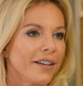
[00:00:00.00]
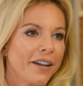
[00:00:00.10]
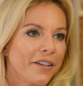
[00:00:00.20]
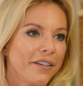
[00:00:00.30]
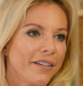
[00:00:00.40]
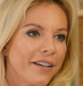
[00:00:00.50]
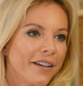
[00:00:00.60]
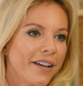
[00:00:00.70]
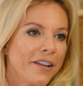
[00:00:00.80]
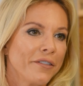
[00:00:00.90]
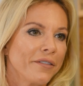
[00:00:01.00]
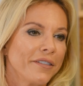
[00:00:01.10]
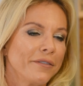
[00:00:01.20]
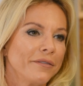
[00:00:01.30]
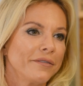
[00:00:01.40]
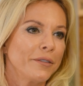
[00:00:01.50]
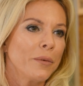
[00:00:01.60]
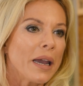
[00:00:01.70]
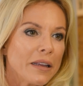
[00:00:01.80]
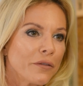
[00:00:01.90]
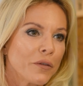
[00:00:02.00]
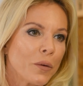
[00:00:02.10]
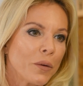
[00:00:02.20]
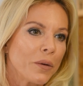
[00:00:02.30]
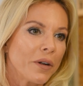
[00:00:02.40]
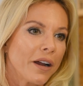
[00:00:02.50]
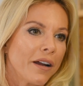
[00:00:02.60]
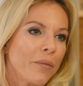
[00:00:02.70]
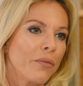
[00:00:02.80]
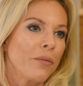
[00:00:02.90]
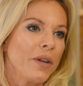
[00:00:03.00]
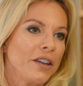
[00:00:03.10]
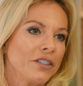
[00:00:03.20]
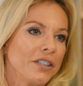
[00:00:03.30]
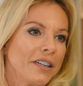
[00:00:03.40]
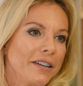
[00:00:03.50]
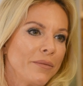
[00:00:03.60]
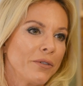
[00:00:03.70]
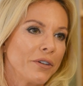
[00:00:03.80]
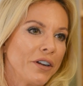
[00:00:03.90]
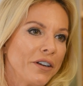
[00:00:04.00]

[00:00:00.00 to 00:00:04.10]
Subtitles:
I don't wait for approbation anymore.